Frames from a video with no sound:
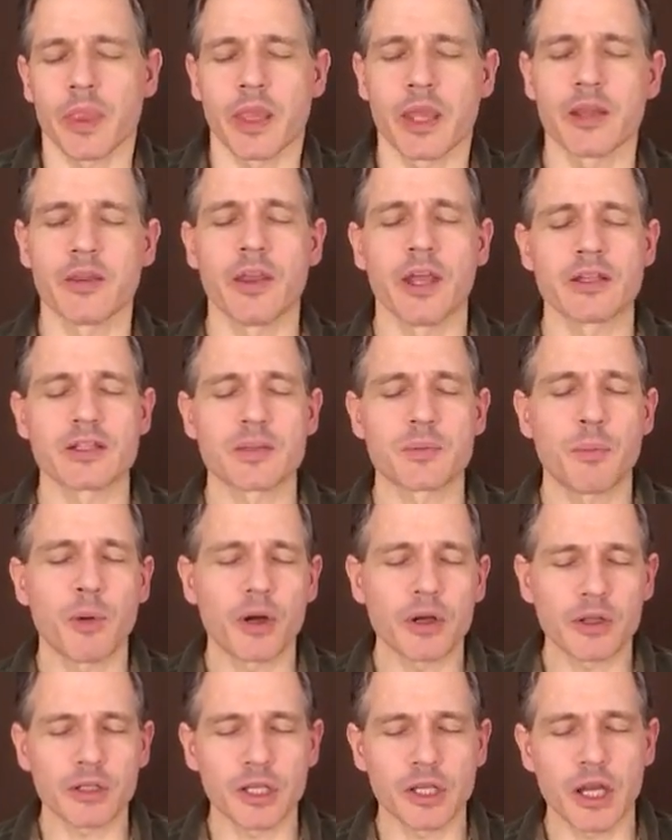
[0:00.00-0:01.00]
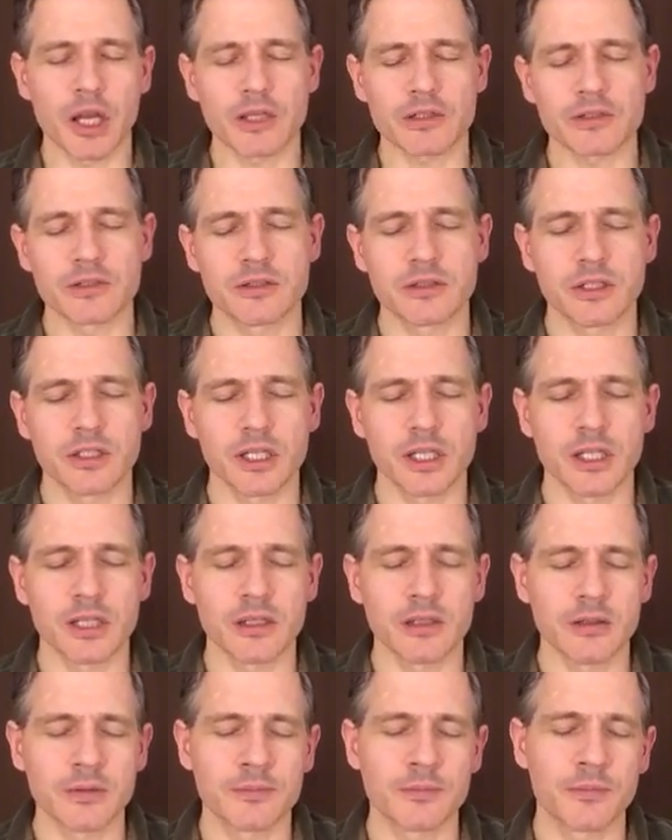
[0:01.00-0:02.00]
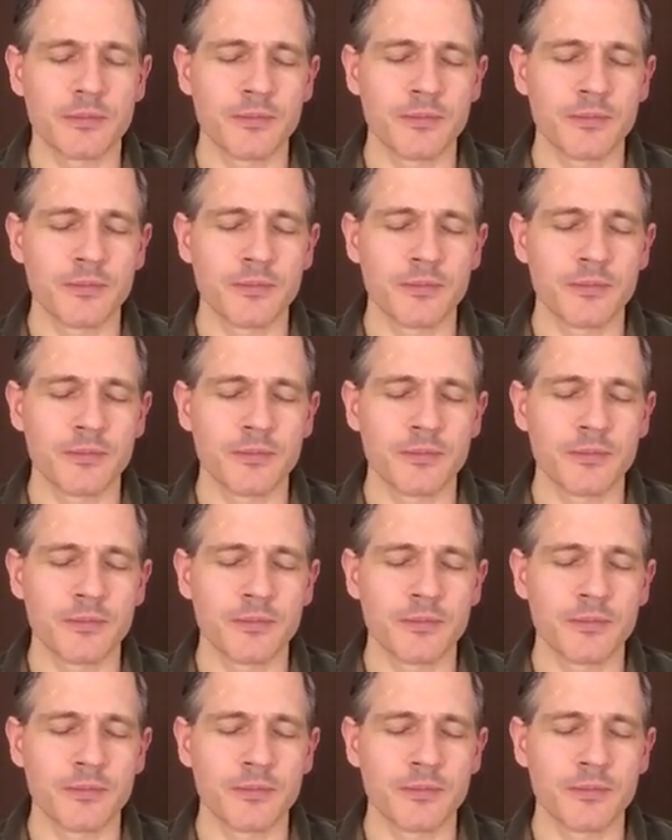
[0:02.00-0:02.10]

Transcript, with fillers: get that sparkly oxygen in,